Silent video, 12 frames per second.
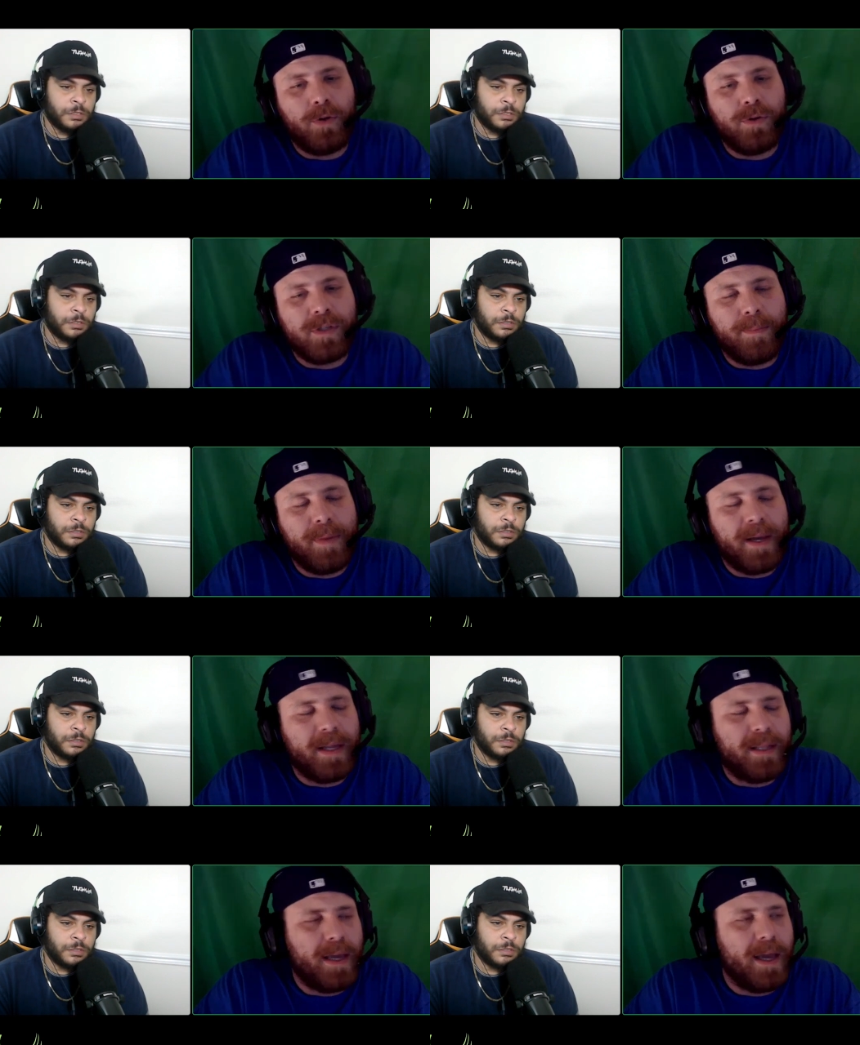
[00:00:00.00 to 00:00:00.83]
Speaker 1: you do something big
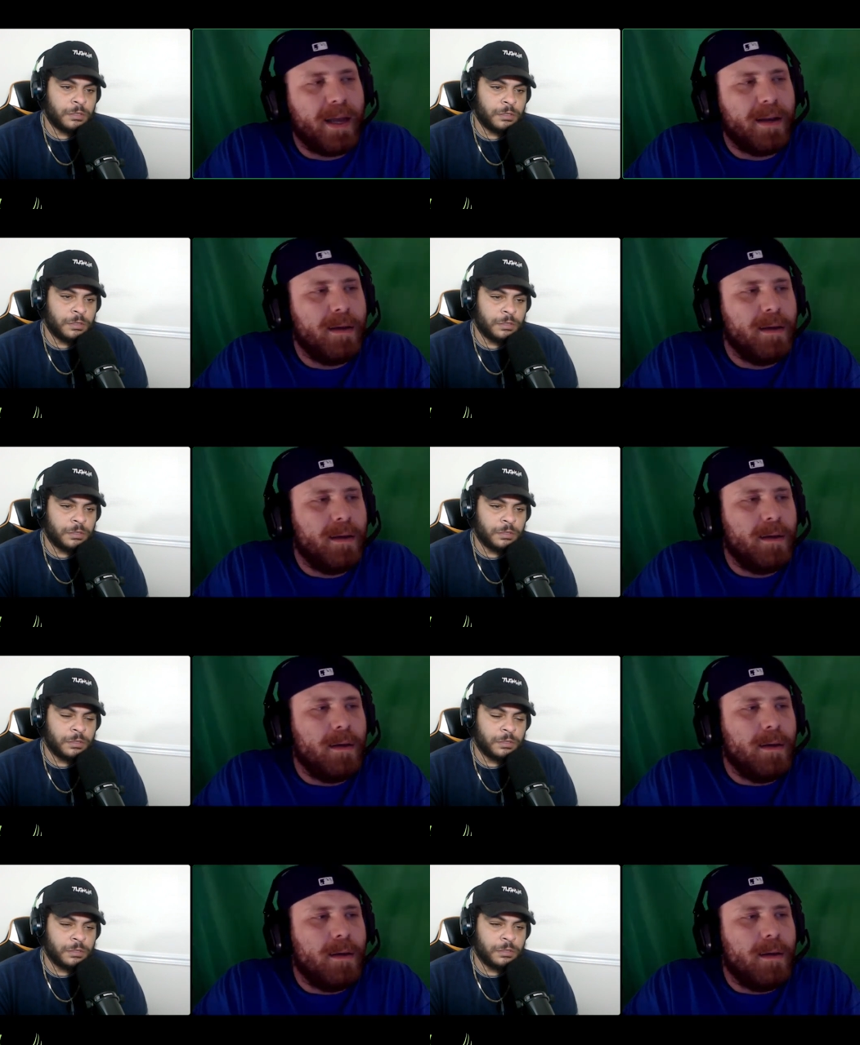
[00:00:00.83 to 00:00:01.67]
at the end.
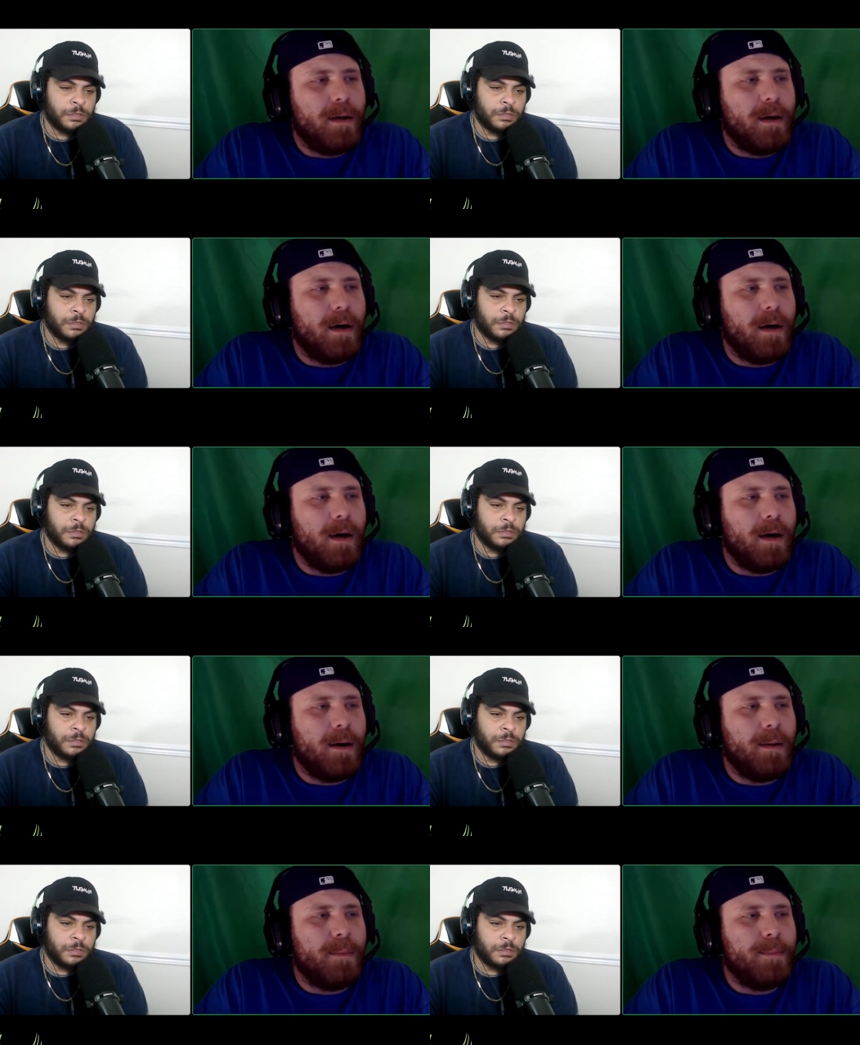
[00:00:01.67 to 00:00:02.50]

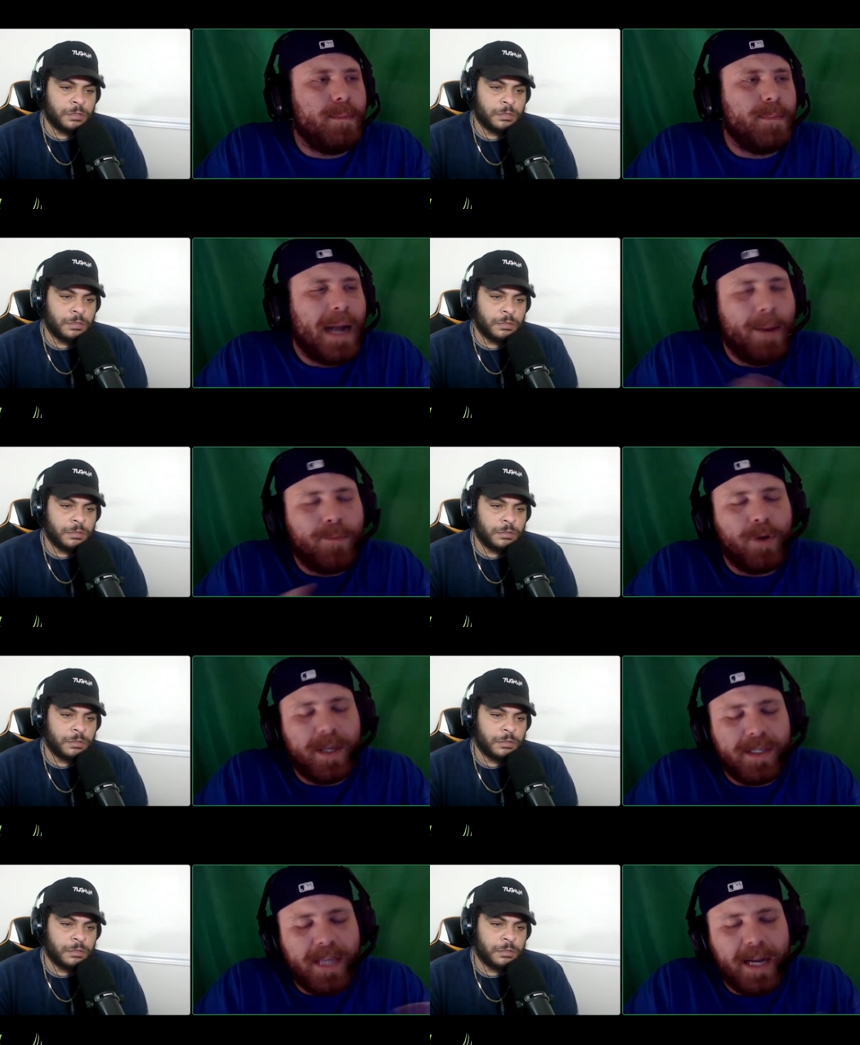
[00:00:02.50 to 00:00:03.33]
Um, but I'm
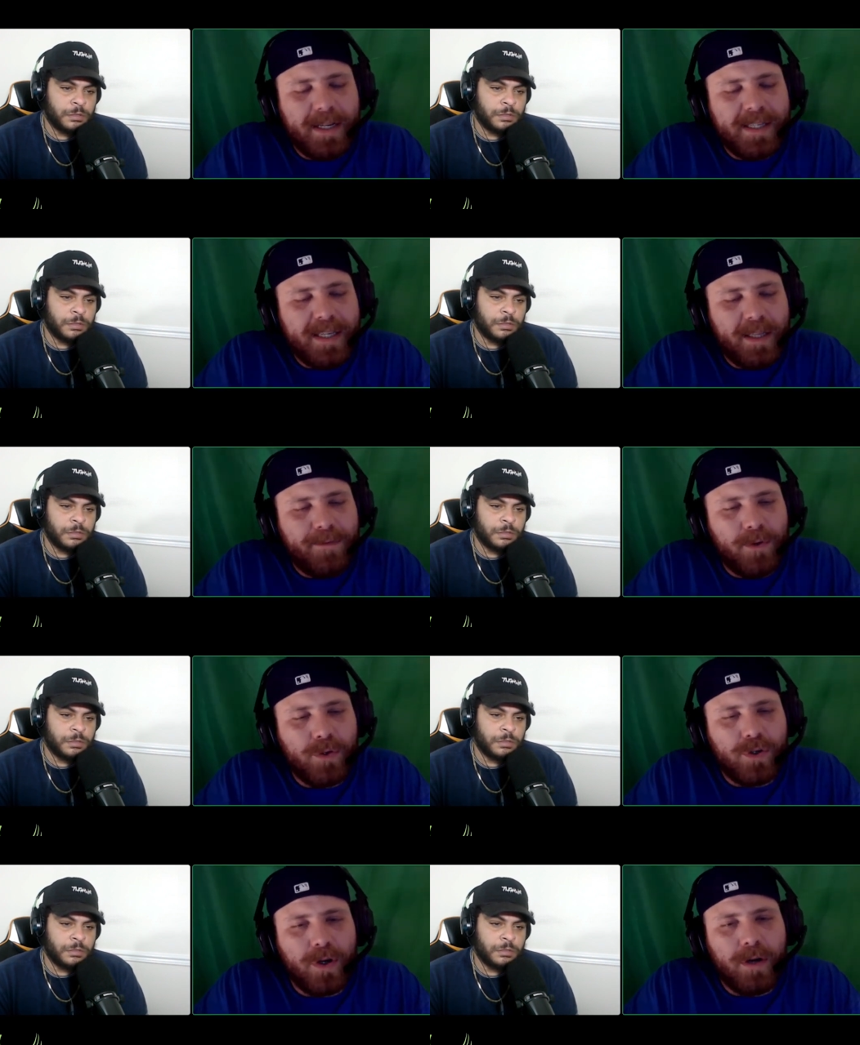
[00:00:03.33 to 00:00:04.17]
really excited to see the
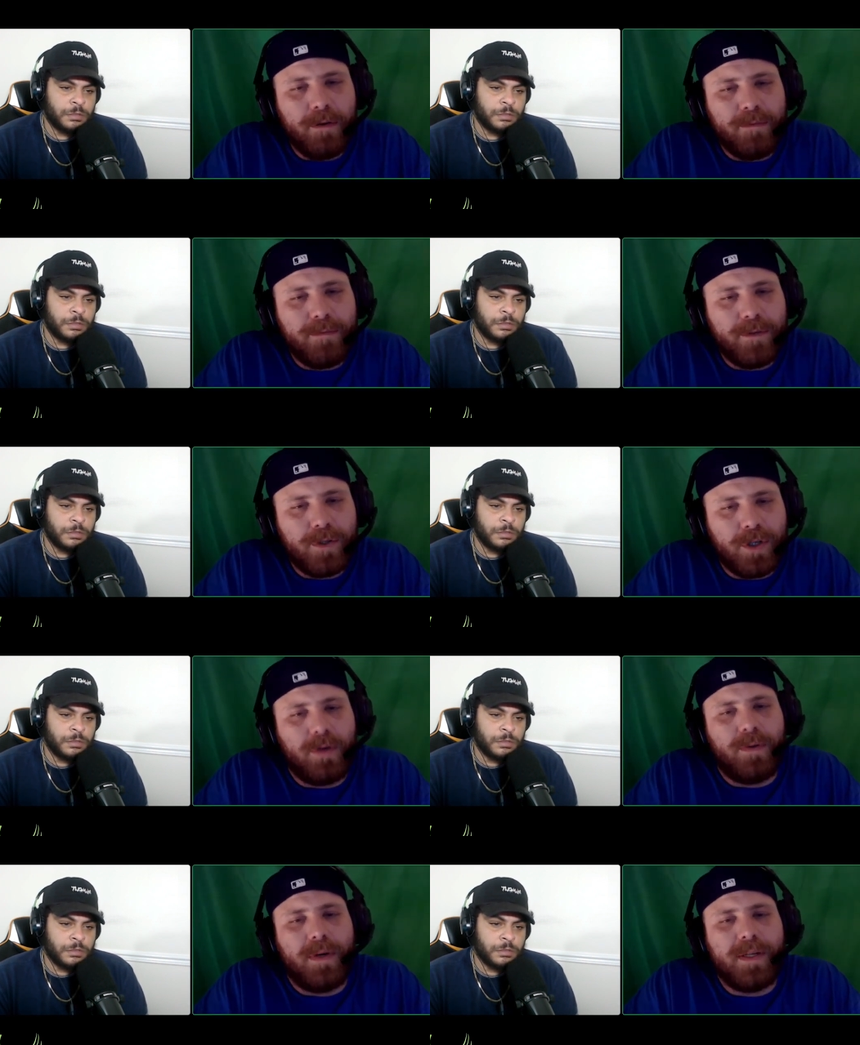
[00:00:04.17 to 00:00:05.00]
future of the
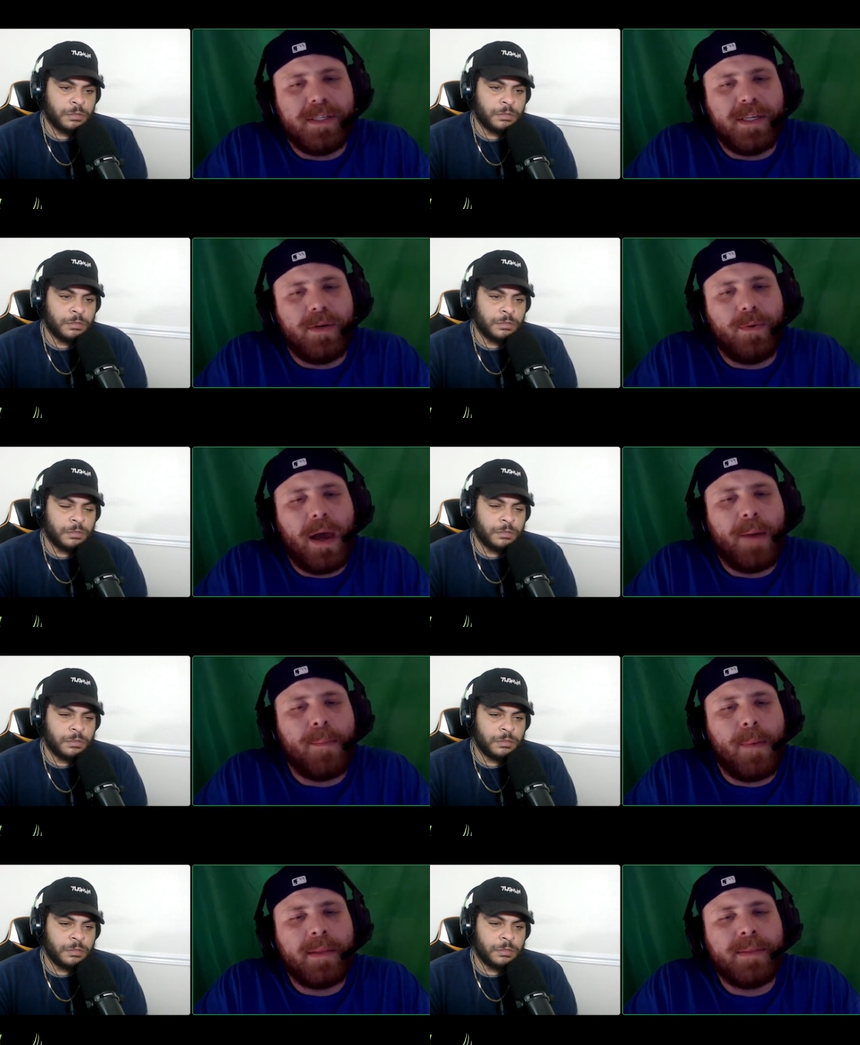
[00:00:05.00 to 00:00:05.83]
show and see.
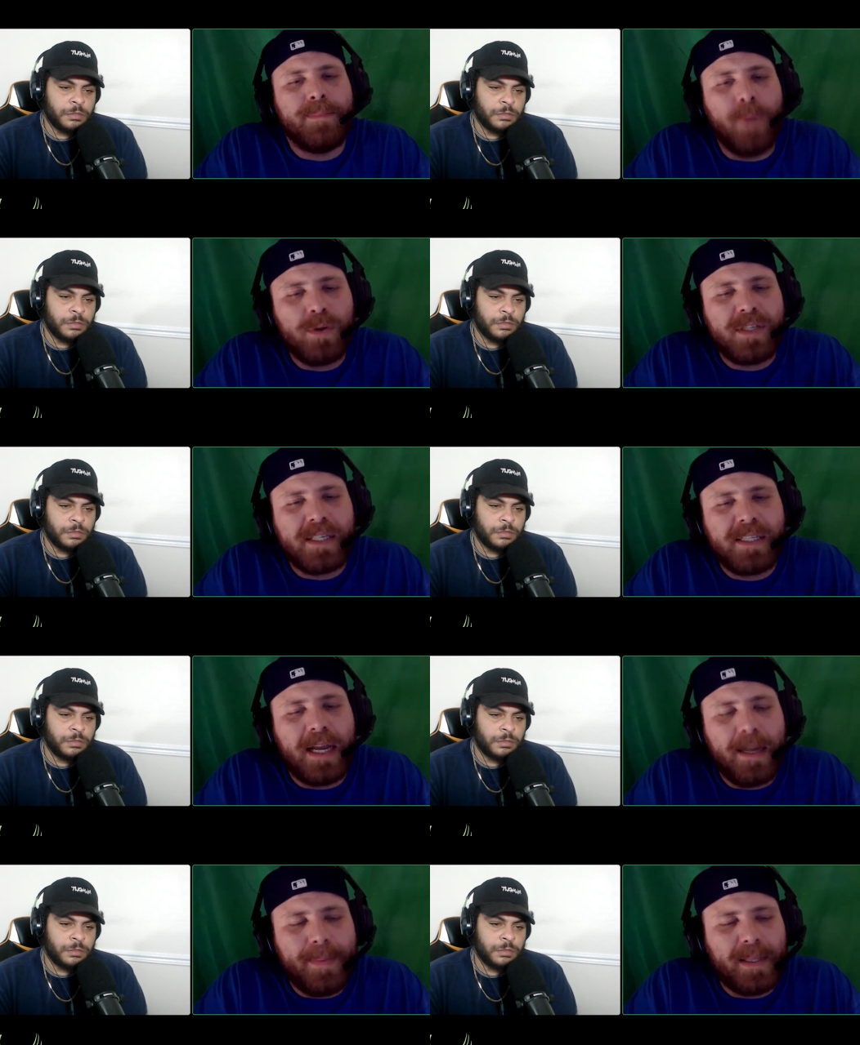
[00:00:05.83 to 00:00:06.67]
I'm most
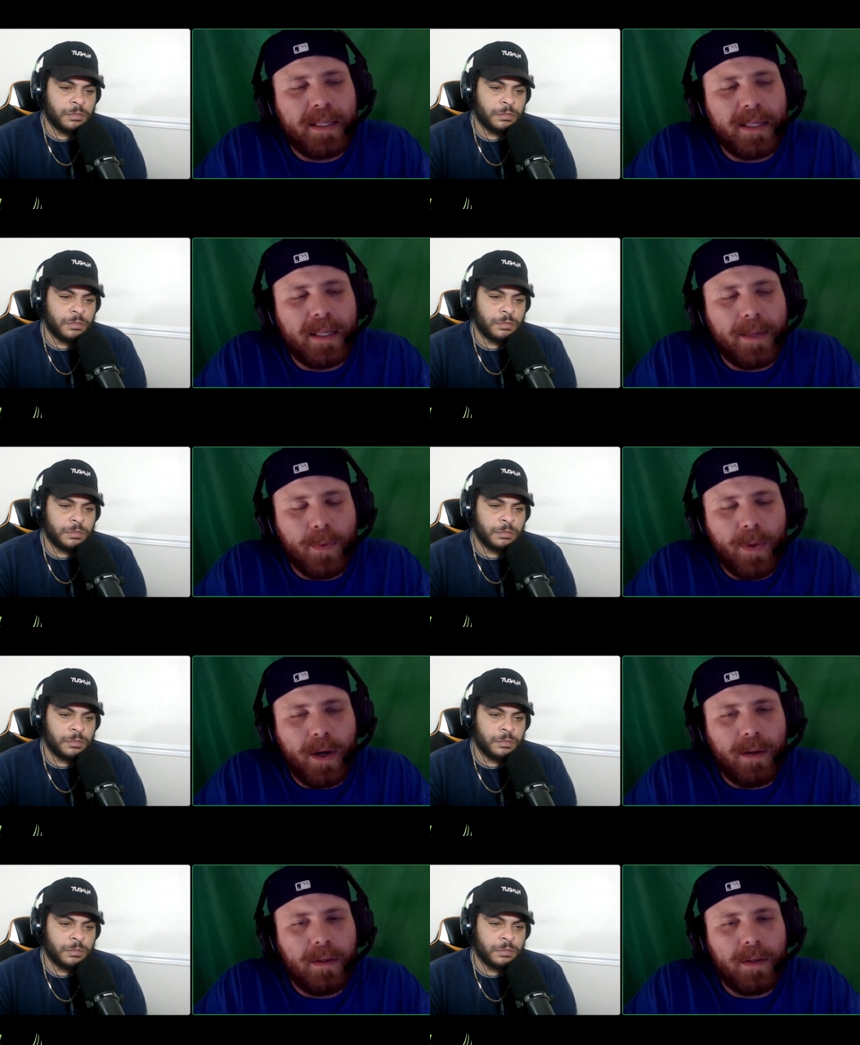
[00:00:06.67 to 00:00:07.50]
excited about the
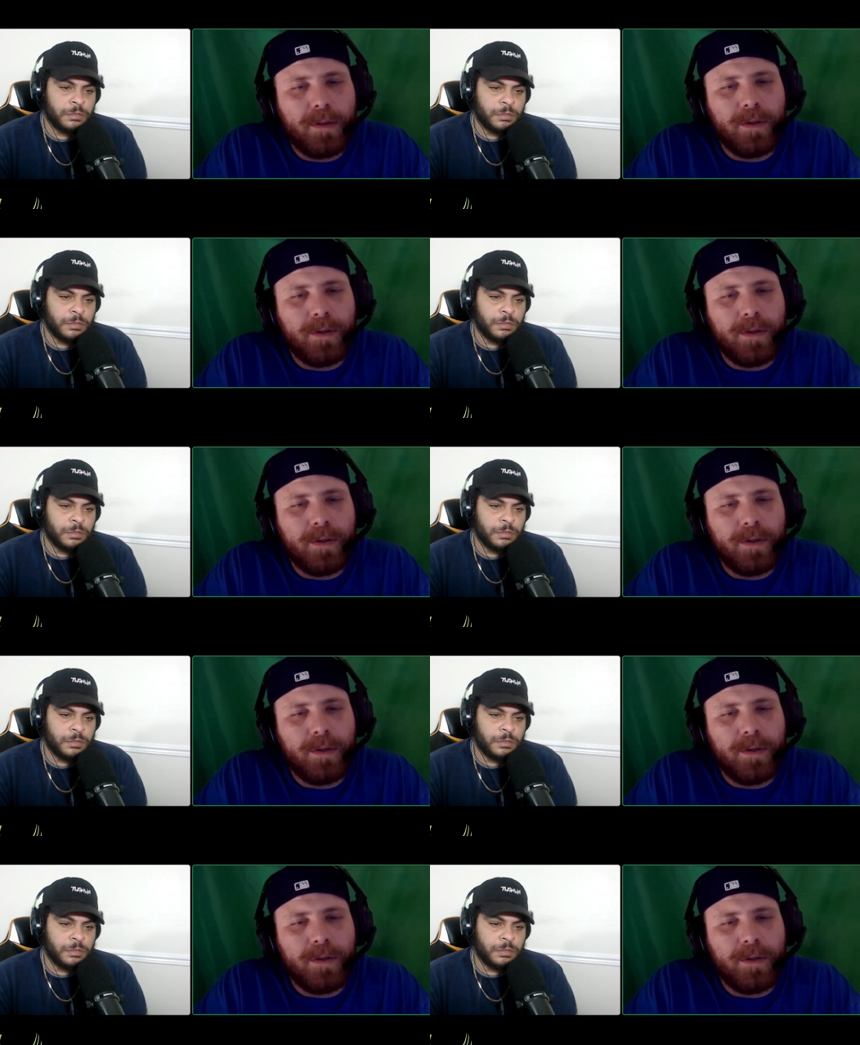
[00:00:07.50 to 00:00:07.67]
DWL.